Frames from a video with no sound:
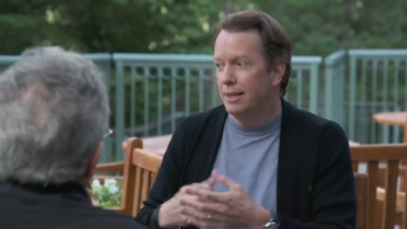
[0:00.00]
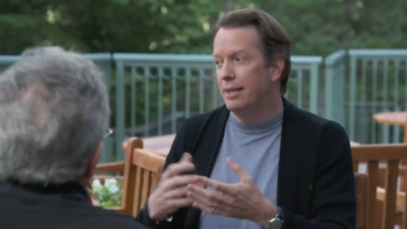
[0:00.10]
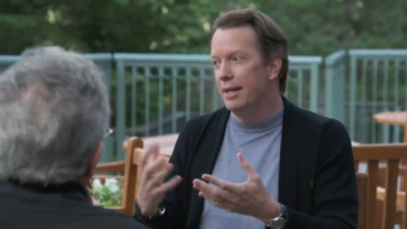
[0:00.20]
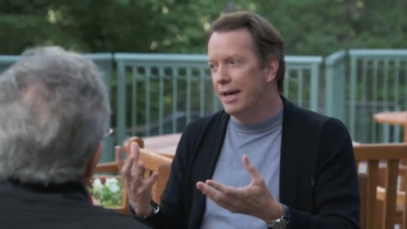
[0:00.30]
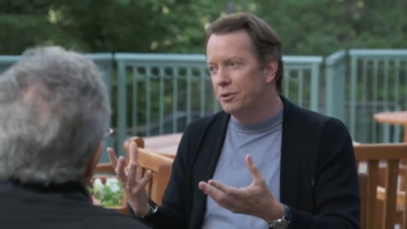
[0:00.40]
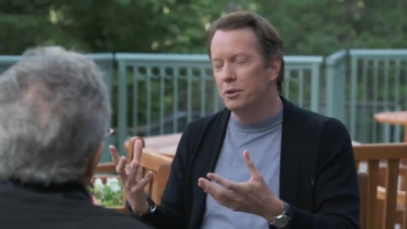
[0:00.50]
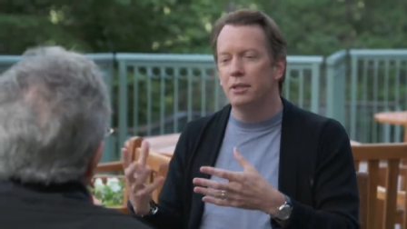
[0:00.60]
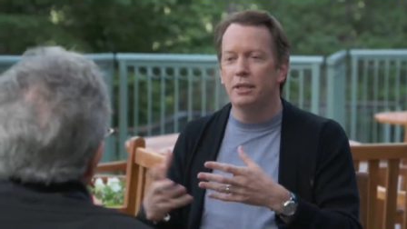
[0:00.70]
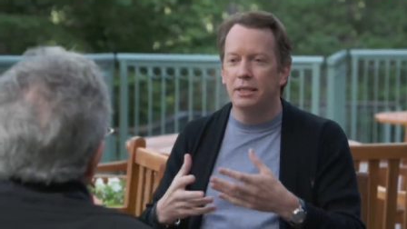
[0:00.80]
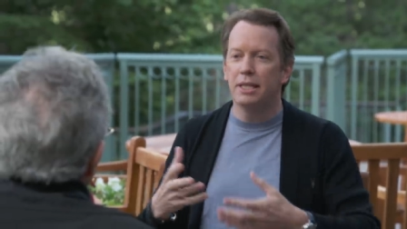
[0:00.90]
then
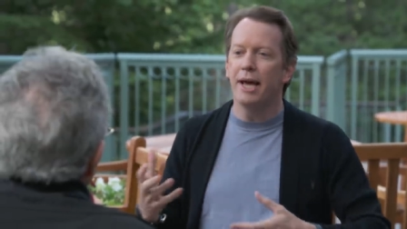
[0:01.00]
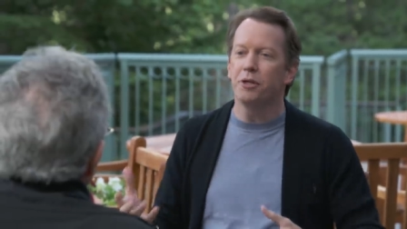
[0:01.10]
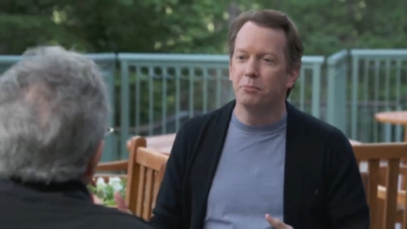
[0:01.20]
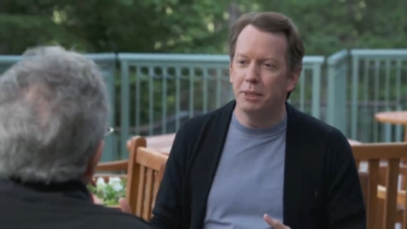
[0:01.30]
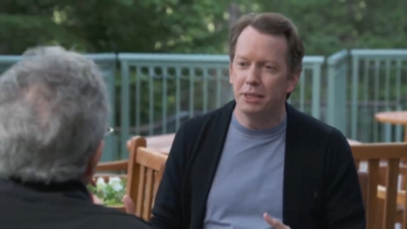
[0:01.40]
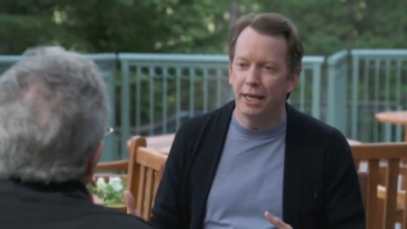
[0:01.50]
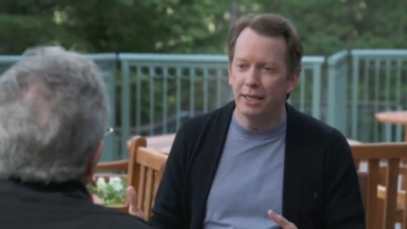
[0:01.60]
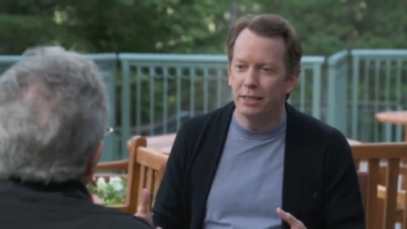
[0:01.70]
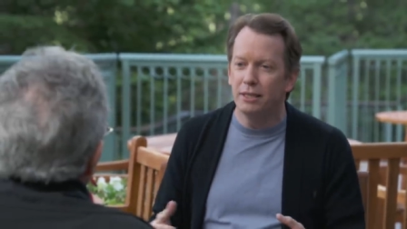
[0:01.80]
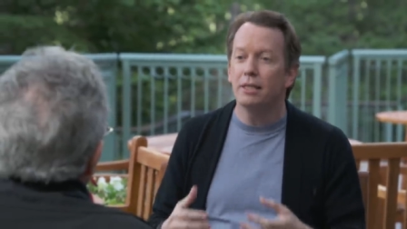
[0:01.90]
naturally the entanglement
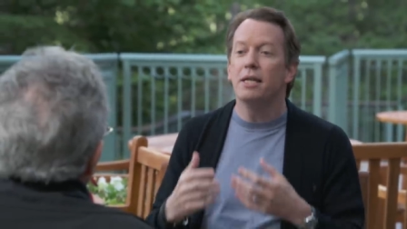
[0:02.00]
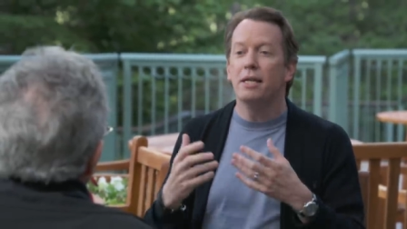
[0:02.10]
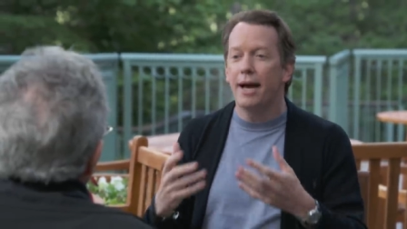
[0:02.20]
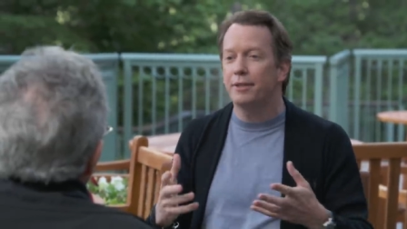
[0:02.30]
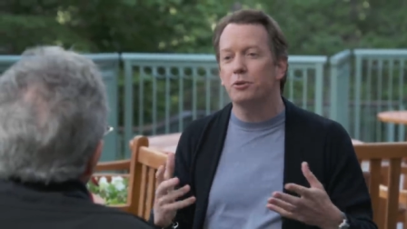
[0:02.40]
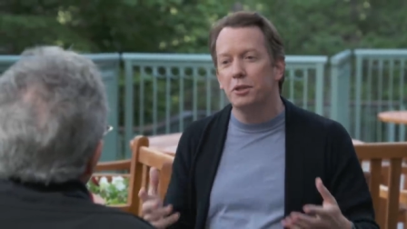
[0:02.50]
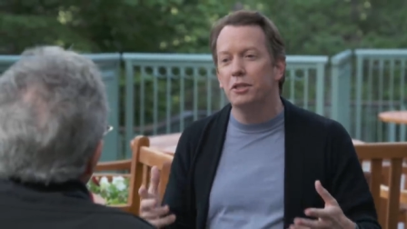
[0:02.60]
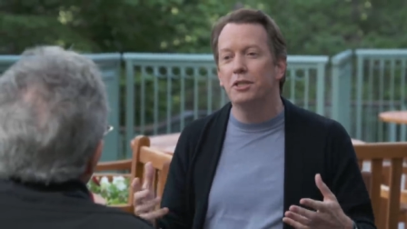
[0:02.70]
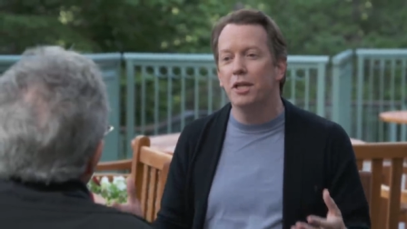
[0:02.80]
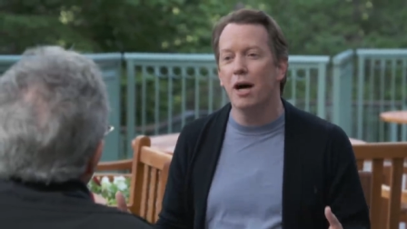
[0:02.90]
changes, naturally
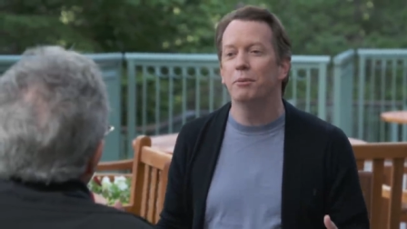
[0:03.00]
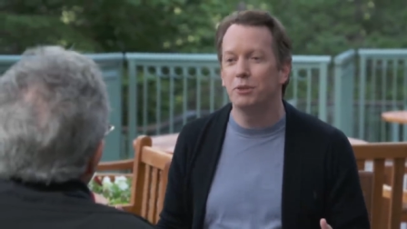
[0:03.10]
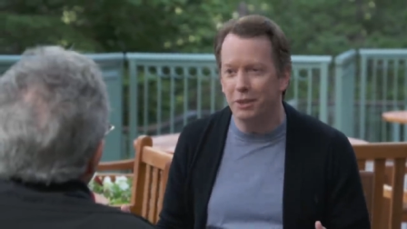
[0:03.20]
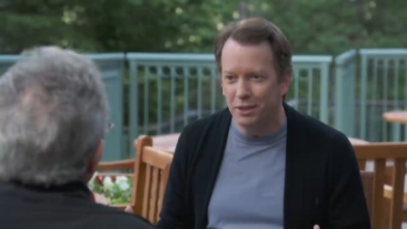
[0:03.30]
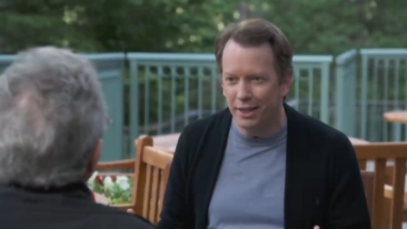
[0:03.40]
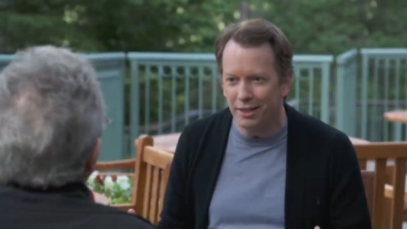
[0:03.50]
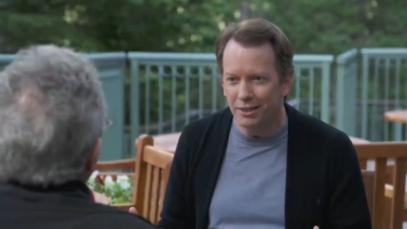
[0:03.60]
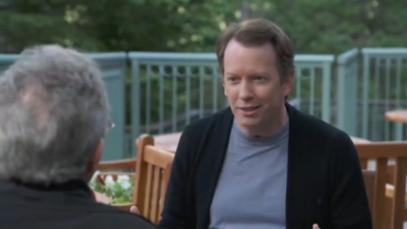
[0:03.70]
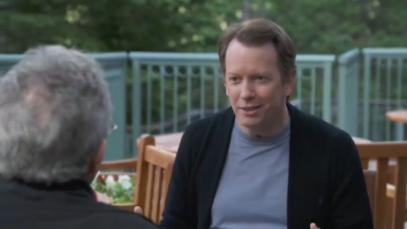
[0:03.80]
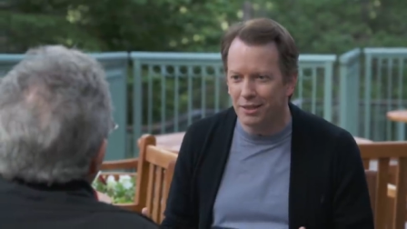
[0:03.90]
the geometry
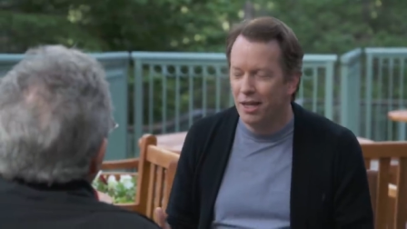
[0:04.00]
changes.